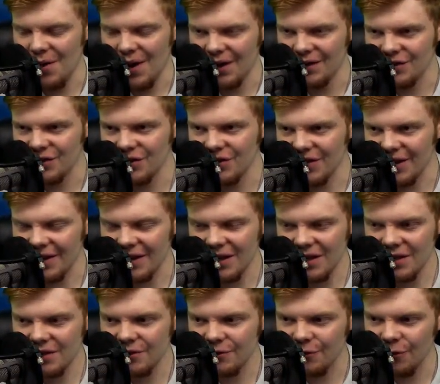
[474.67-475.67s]
and she's like,
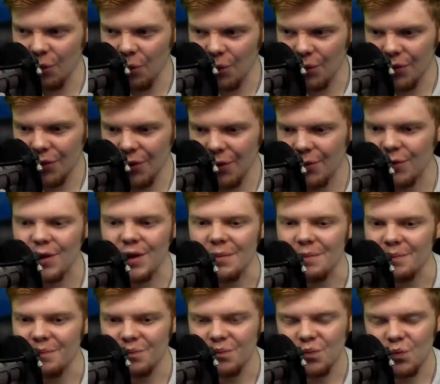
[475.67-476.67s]
it's 4:30.
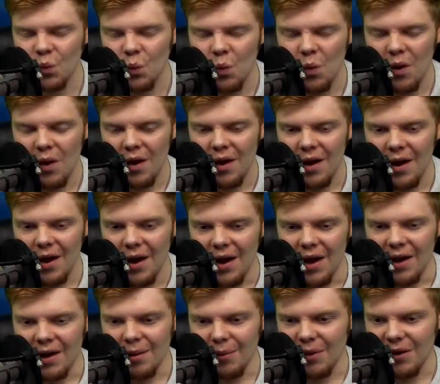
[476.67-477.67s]

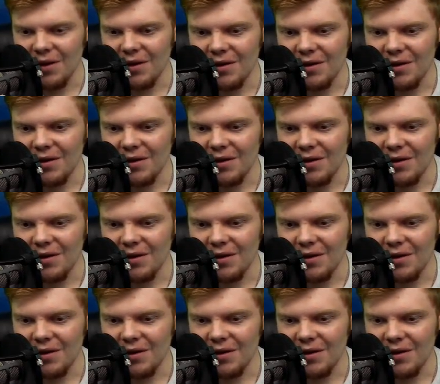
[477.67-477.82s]
And I'm like,